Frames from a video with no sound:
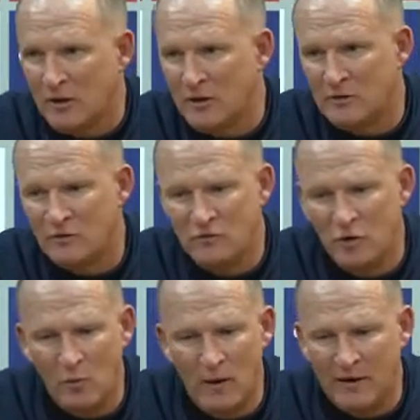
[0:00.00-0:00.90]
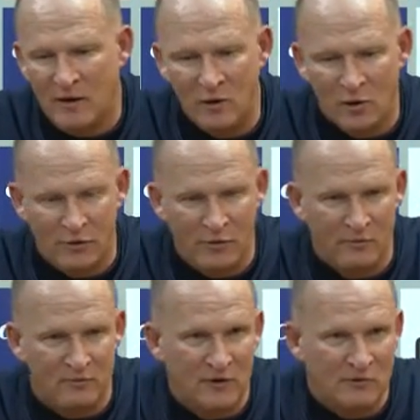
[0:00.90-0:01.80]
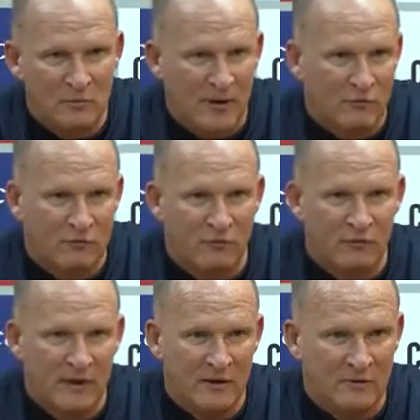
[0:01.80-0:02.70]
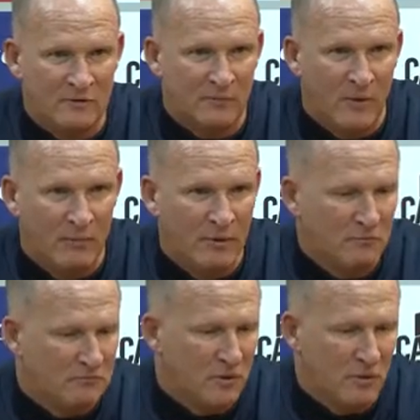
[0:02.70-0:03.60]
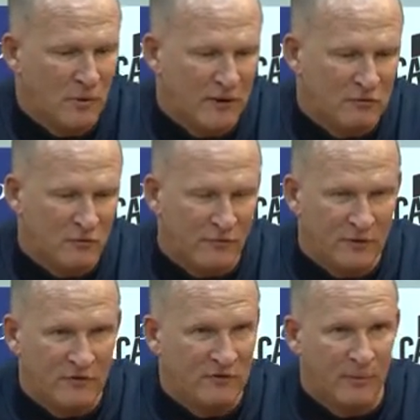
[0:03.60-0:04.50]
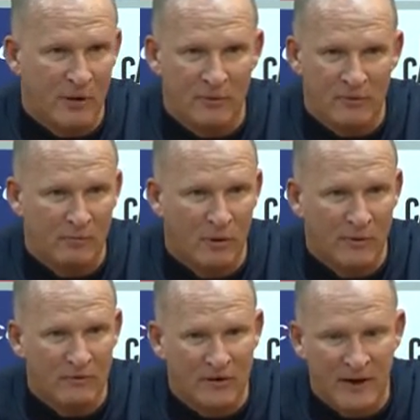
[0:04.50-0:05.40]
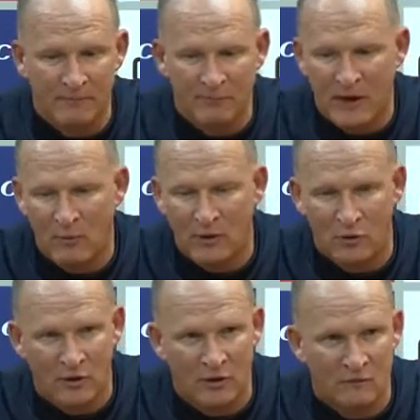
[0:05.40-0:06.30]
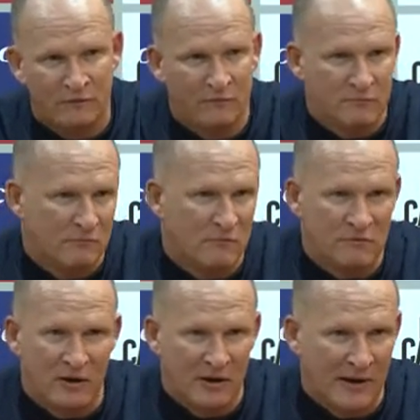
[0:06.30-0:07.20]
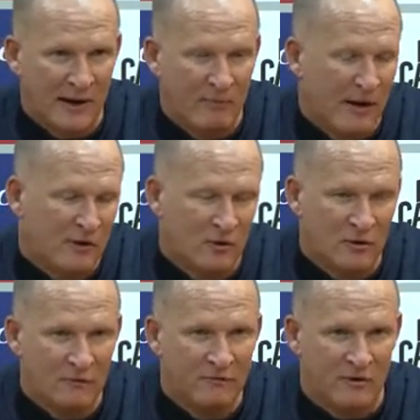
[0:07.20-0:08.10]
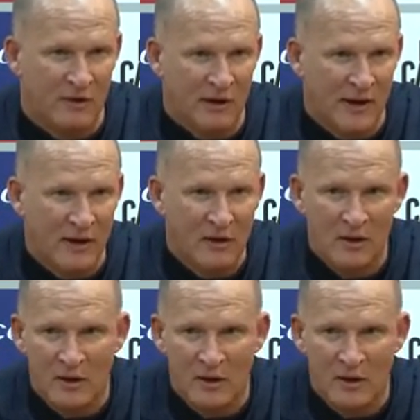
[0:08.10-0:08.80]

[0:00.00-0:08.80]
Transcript: there's no way you can go through a season without suffering any disappointment, and we're suffering disappointment this moment in time. Are we good enough? Certainly are. Am I good enough? Certainly are.